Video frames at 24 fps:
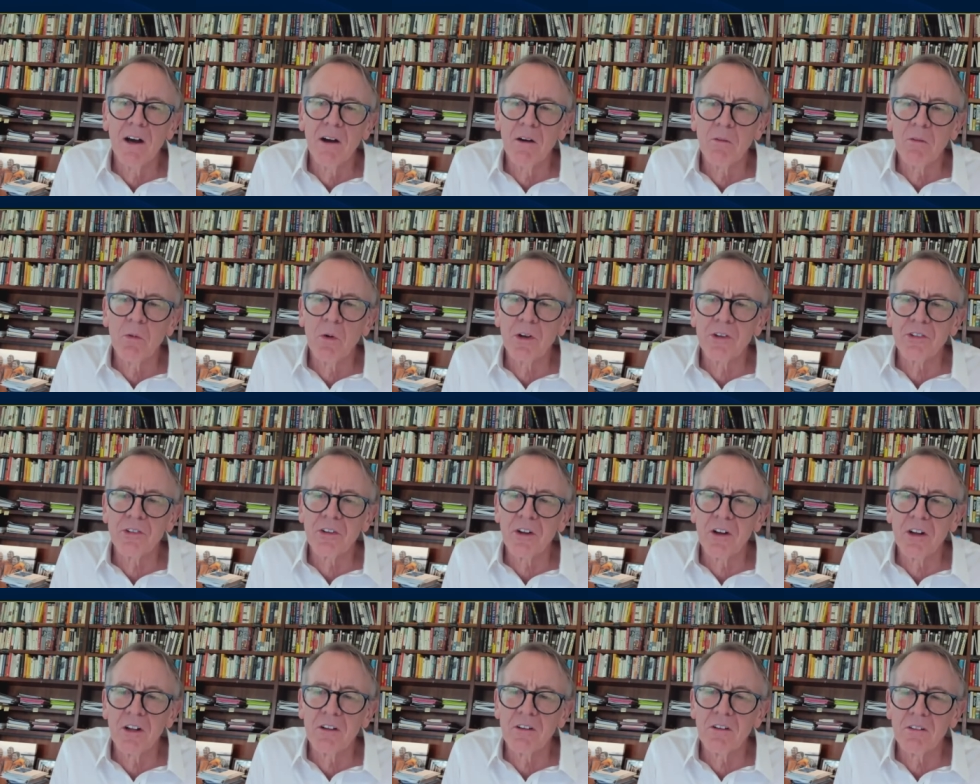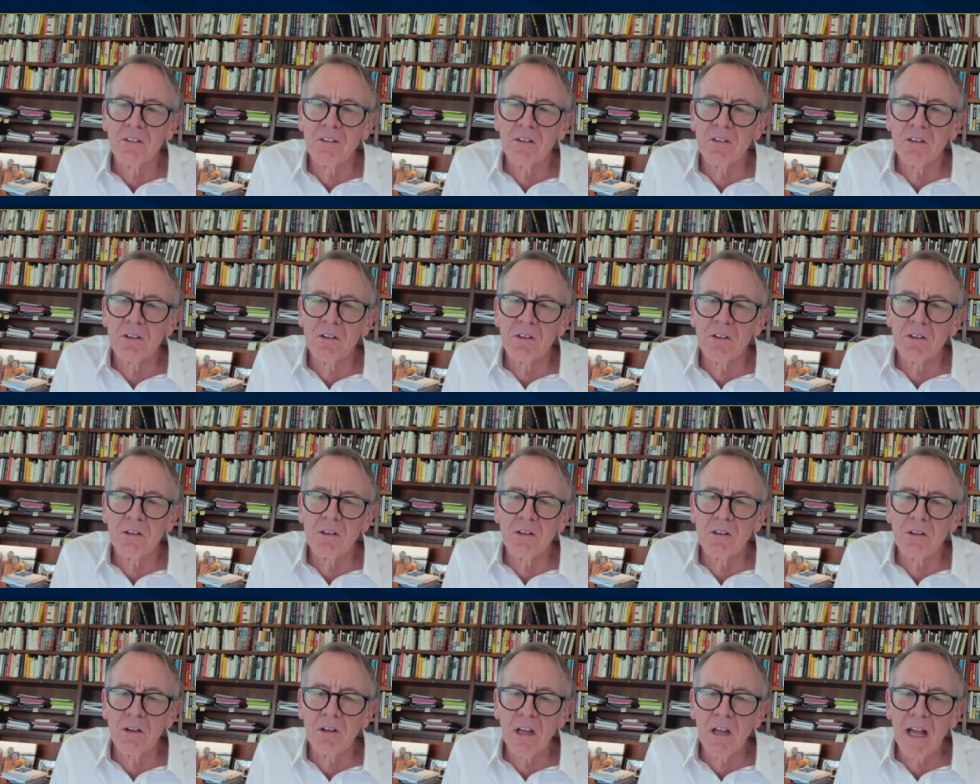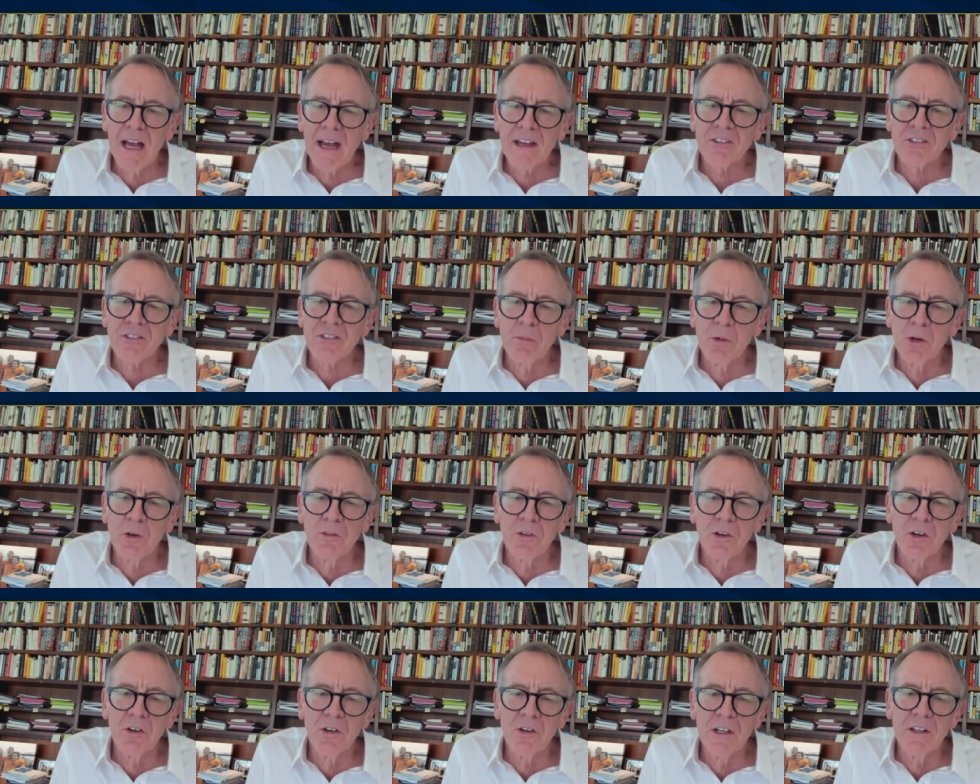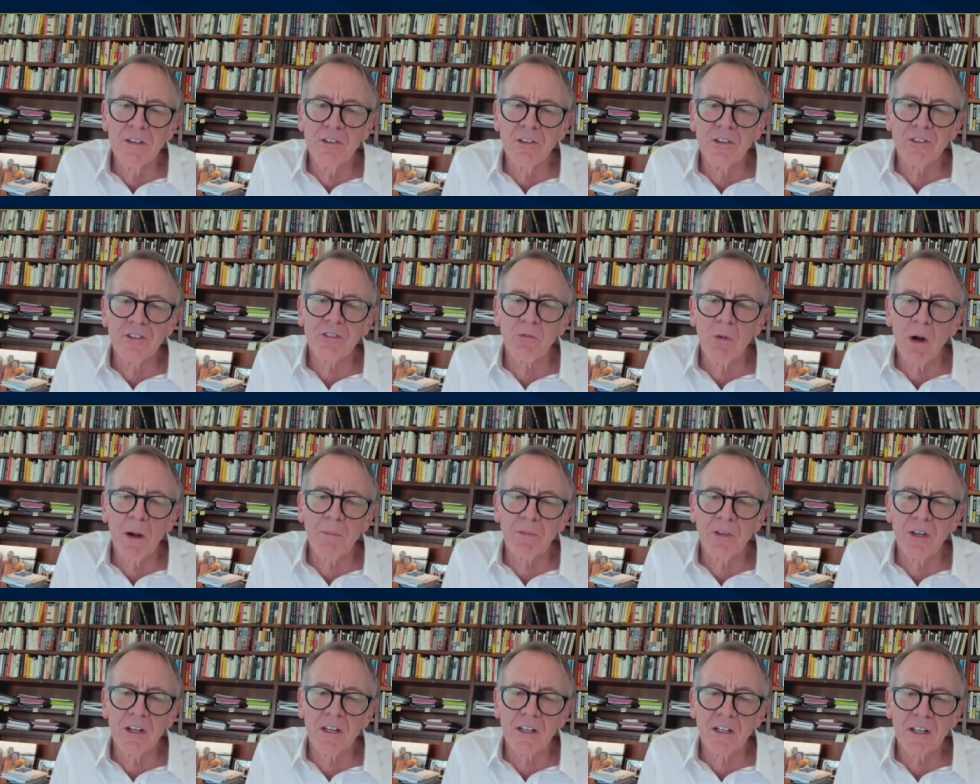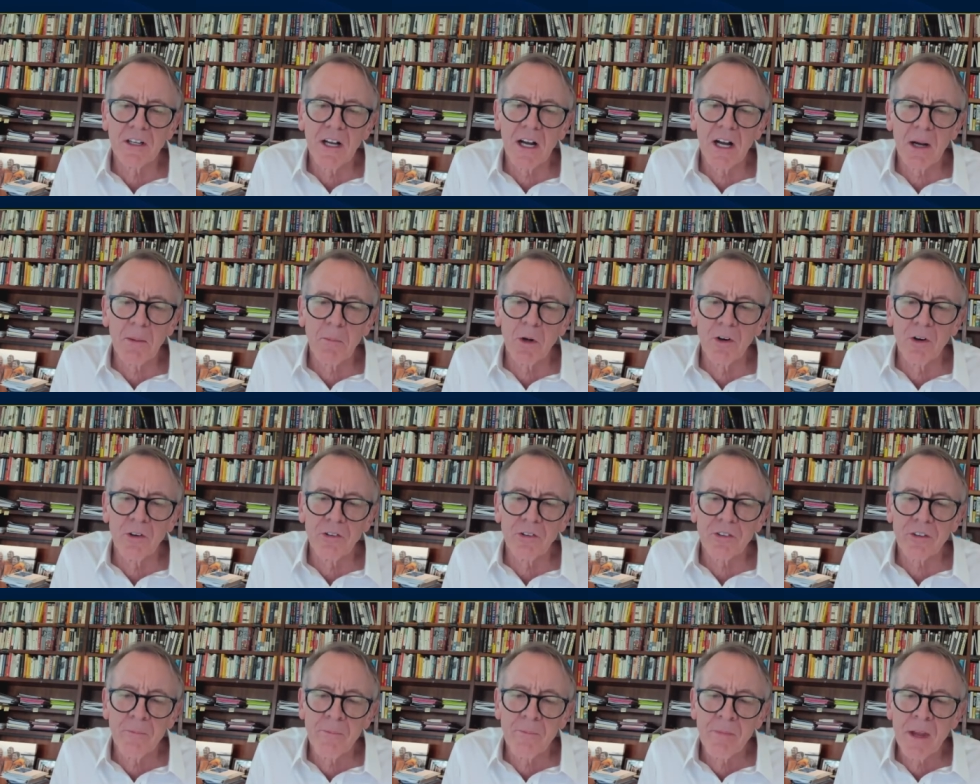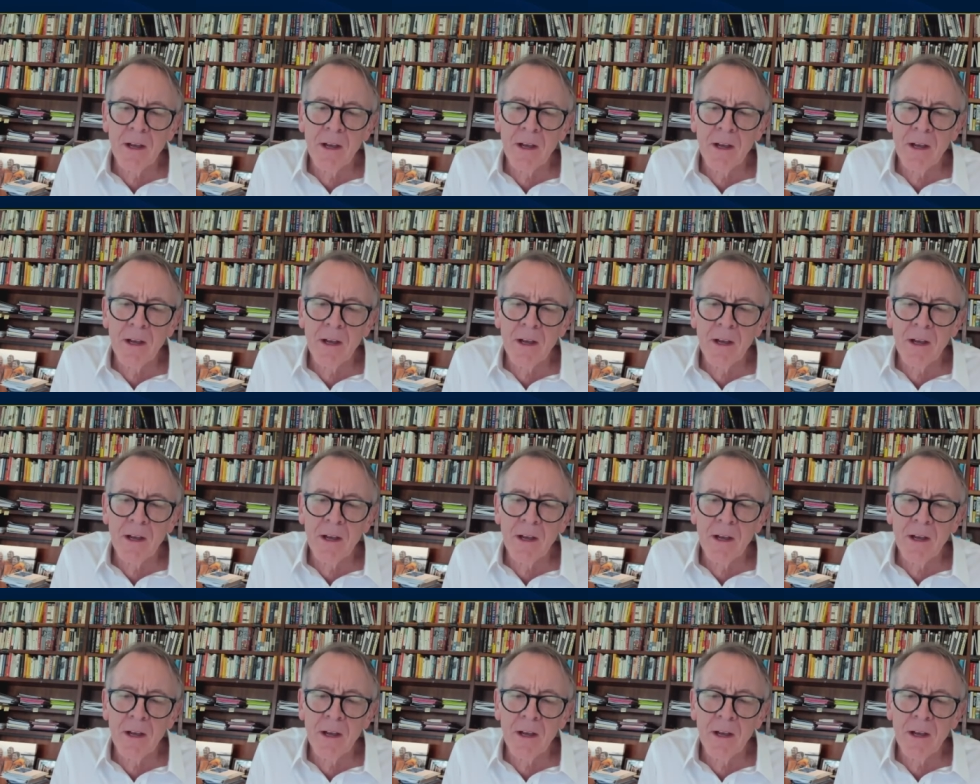was a last mover in disrupting commerce.